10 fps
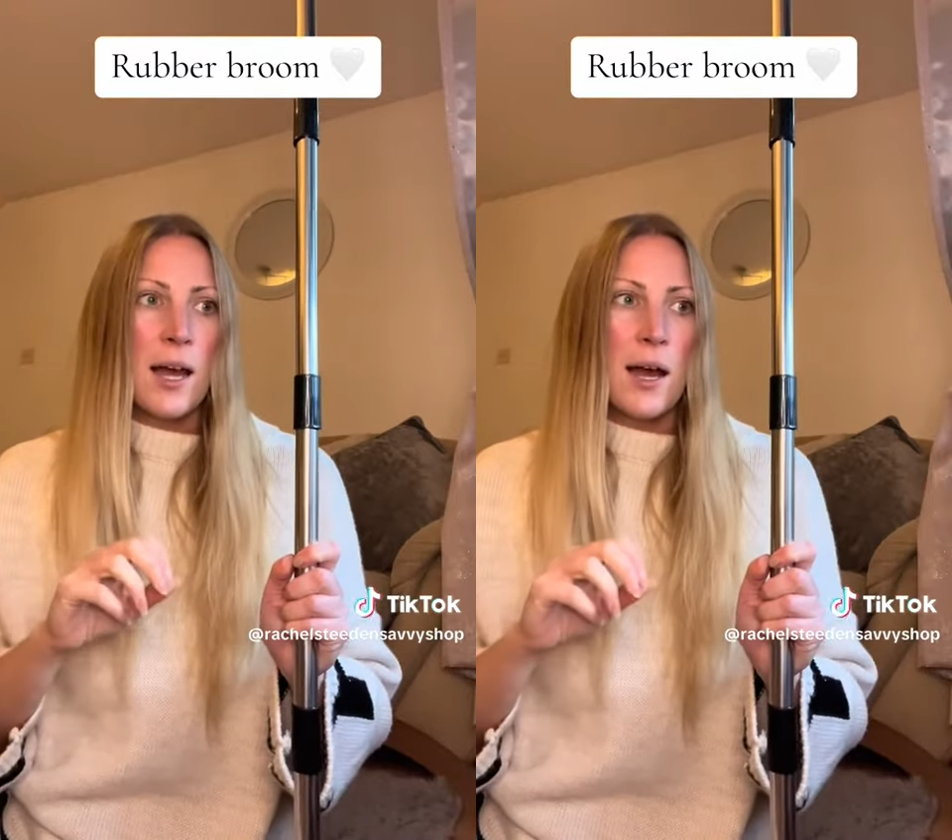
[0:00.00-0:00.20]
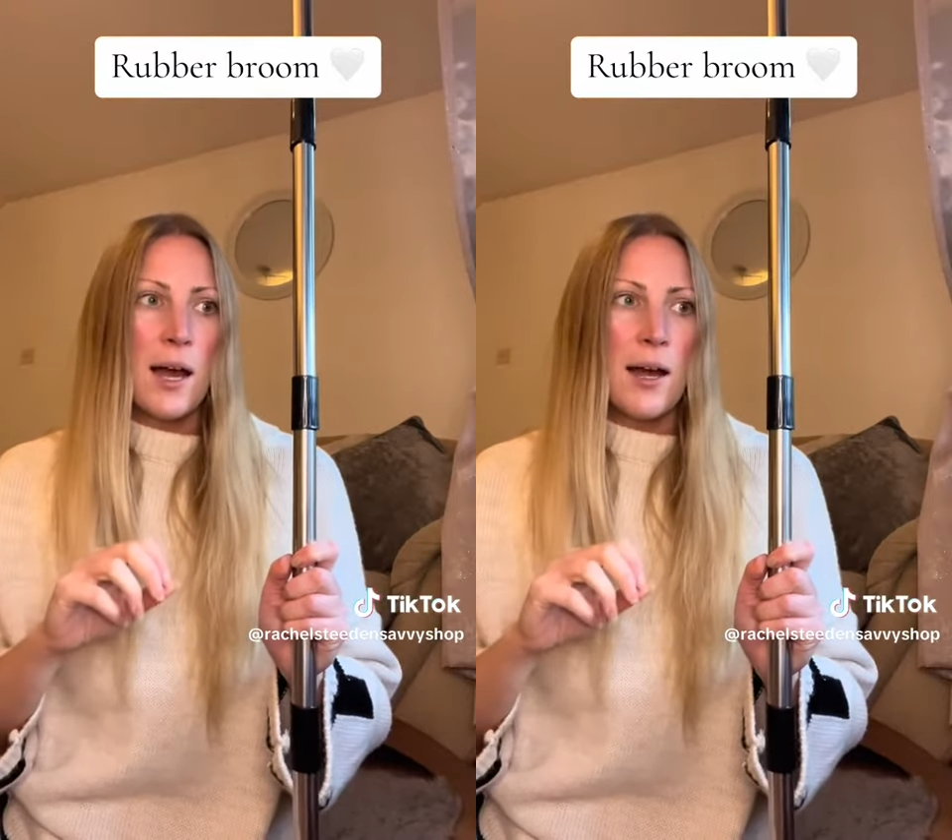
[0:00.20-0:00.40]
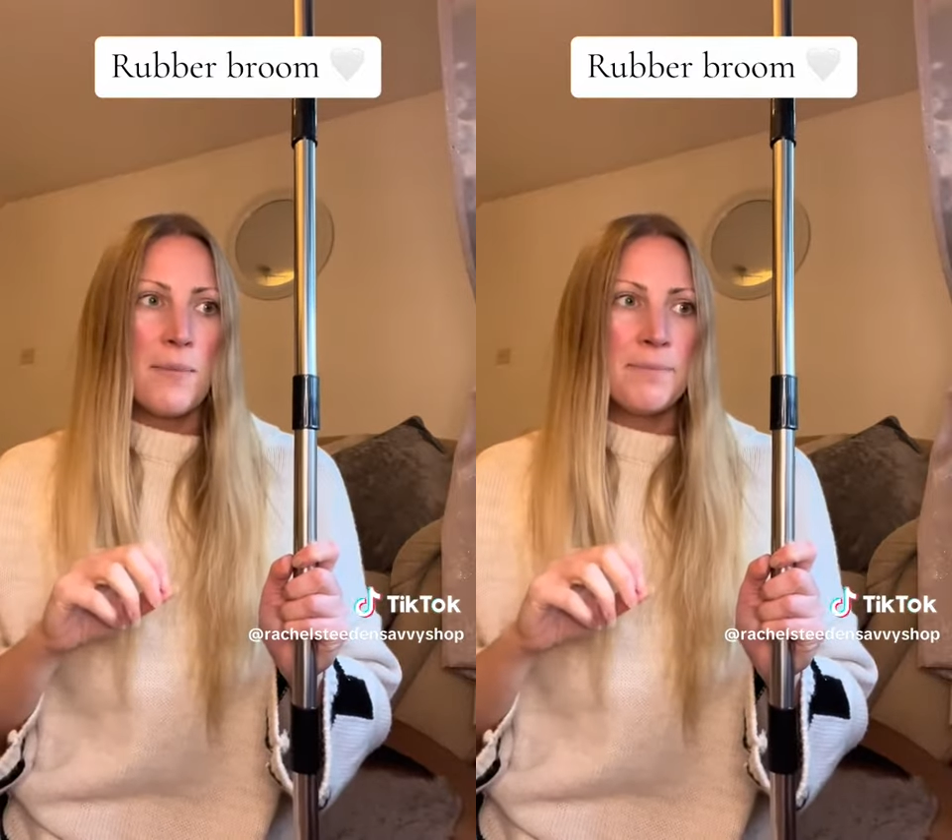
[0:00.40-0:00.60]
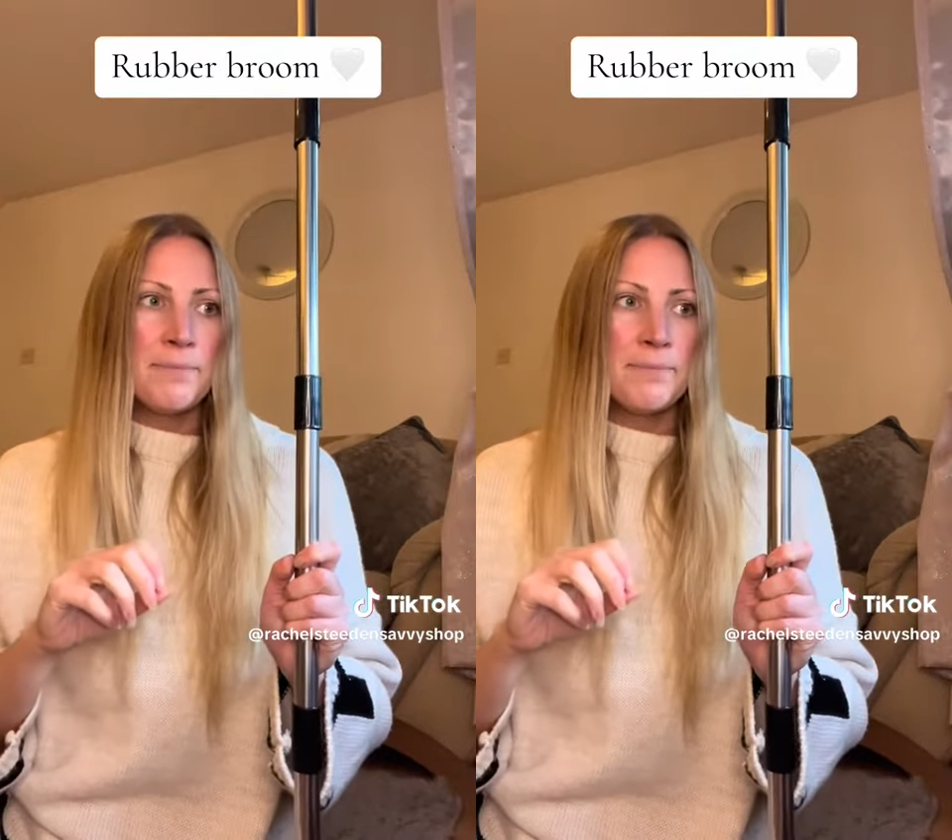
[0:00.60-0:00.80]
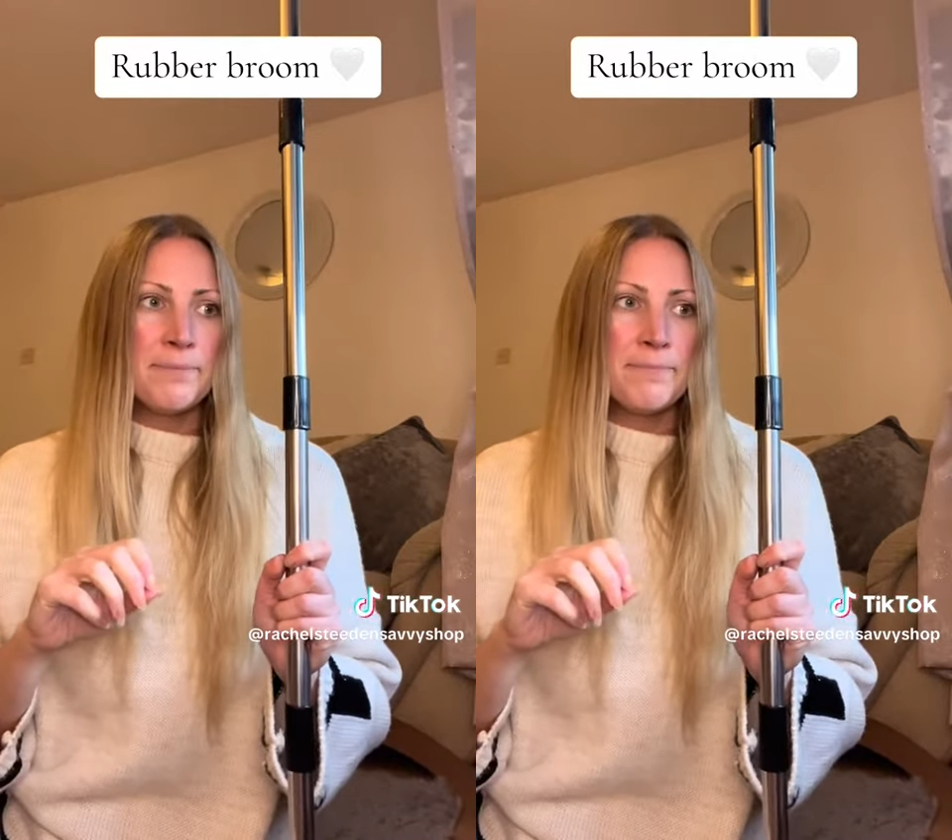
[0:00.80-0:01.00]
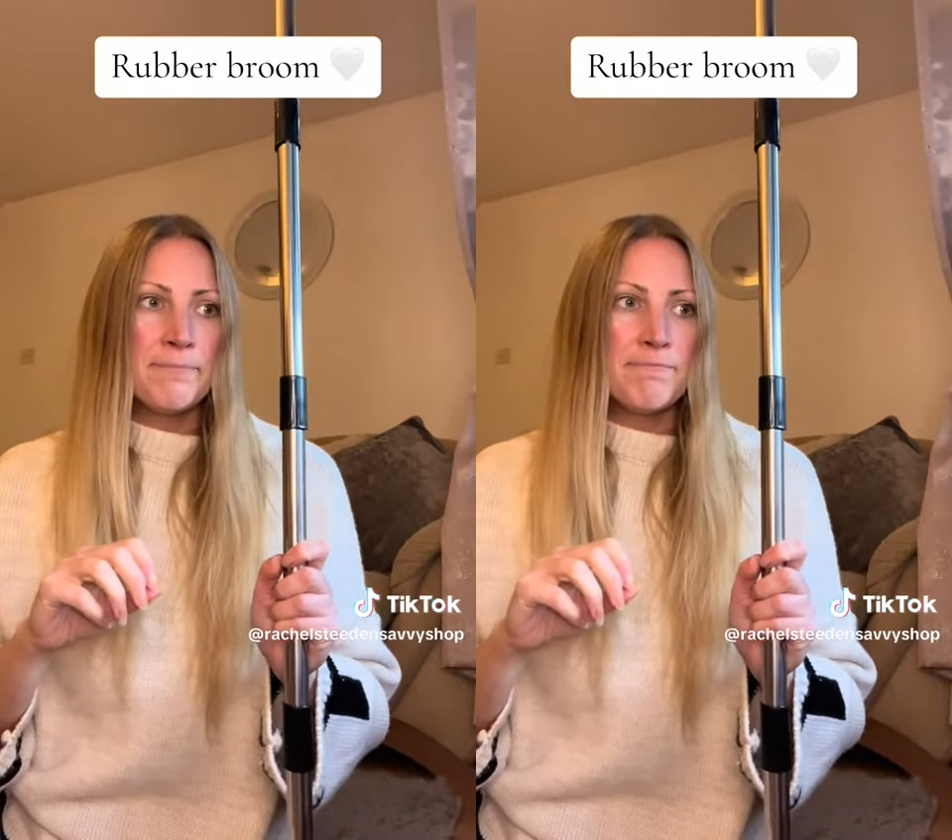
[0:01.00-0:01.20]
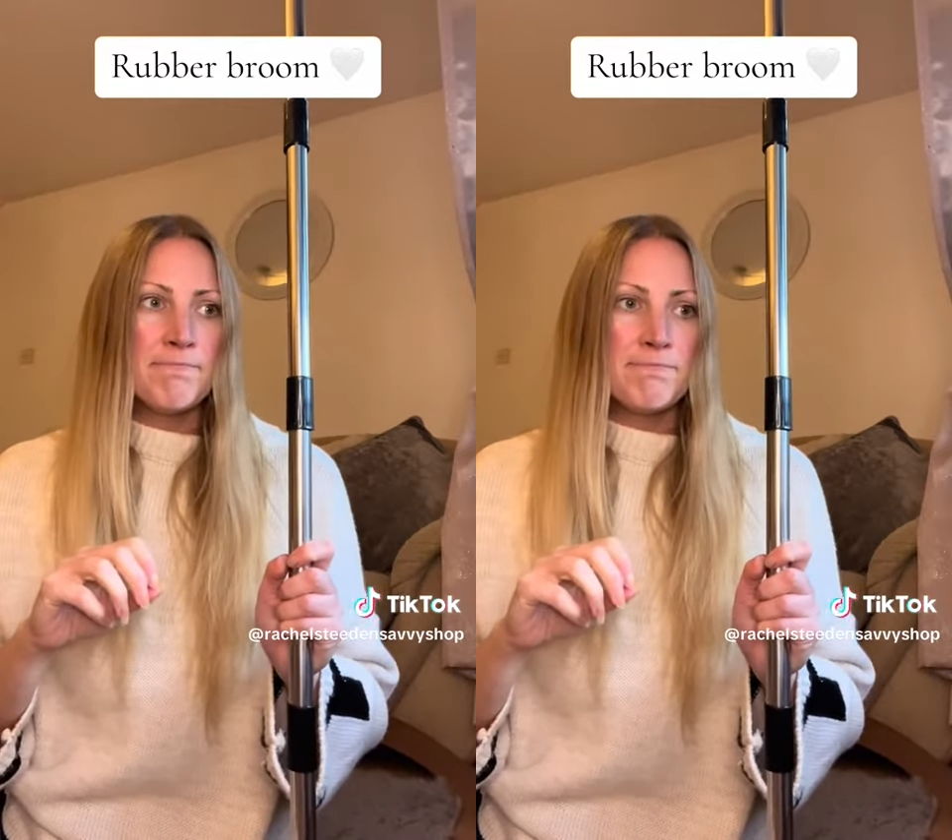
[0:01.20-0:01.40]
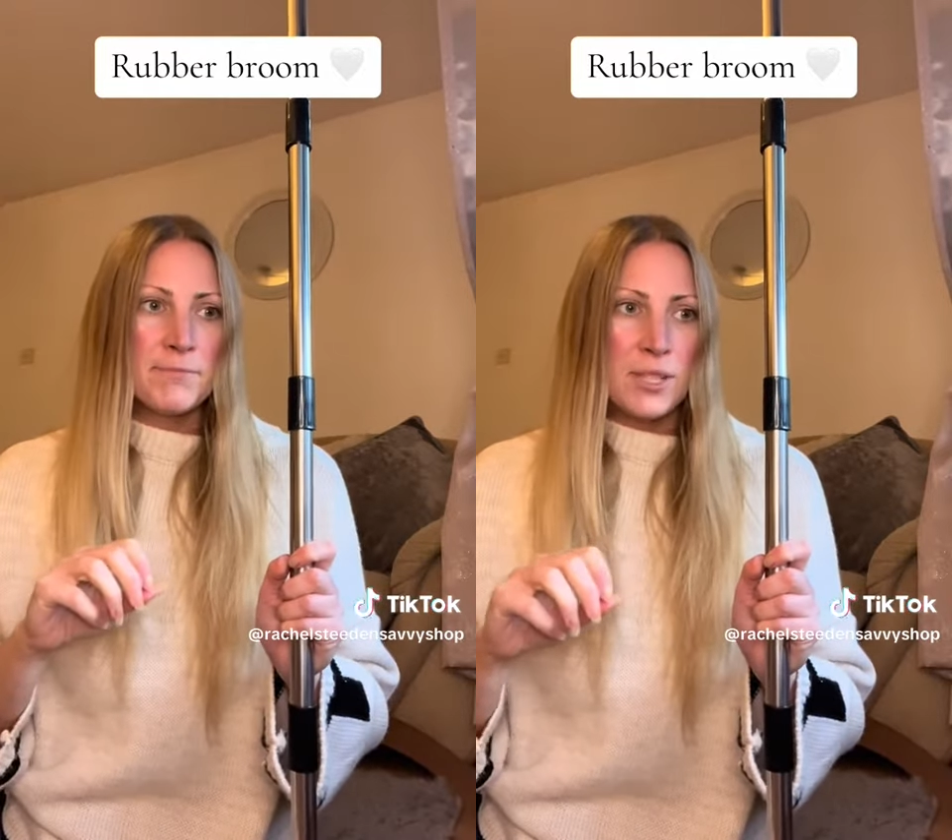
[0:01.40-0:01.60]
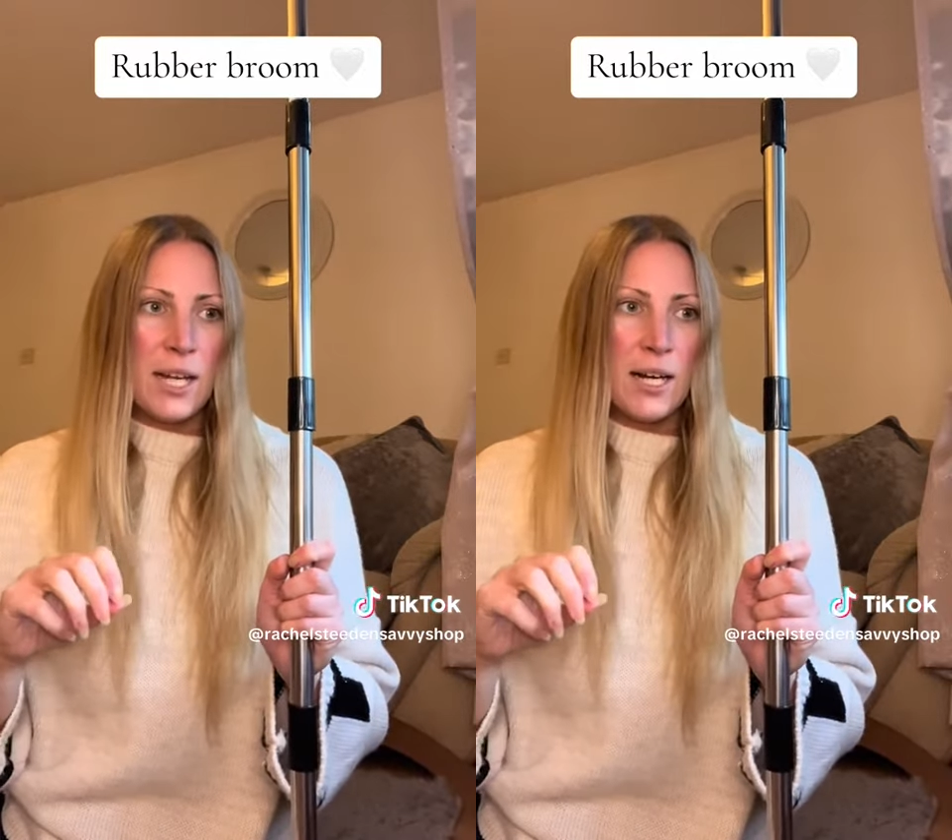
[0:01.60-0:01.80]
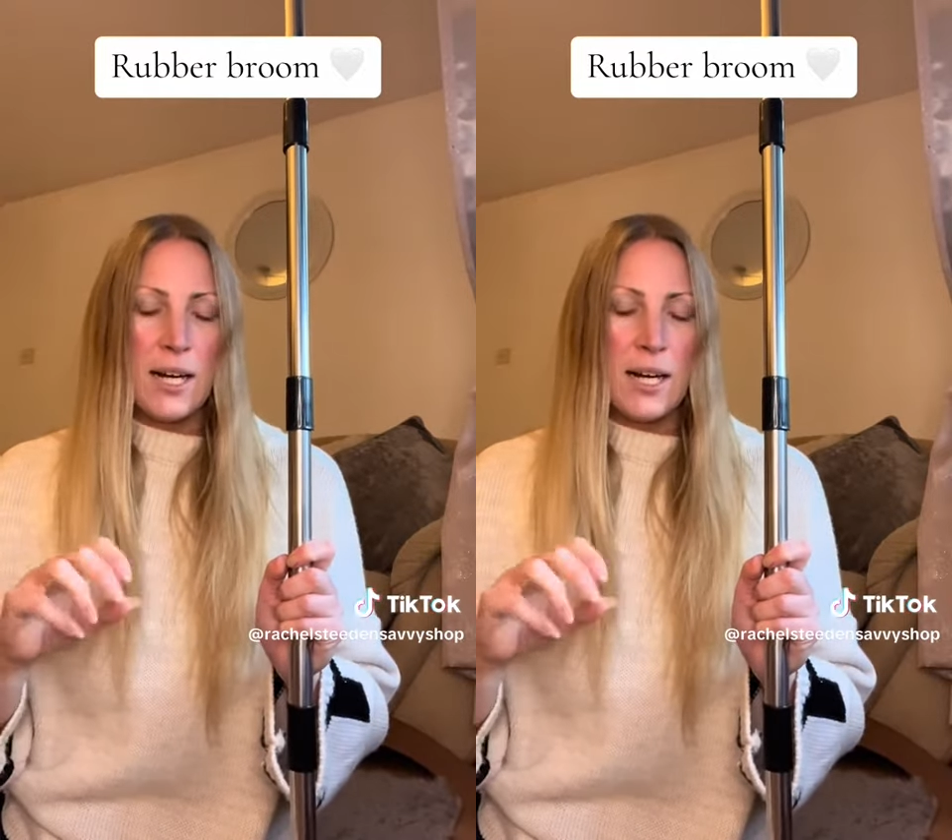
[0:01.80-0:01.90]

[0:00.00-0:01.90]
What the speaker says: Yeah,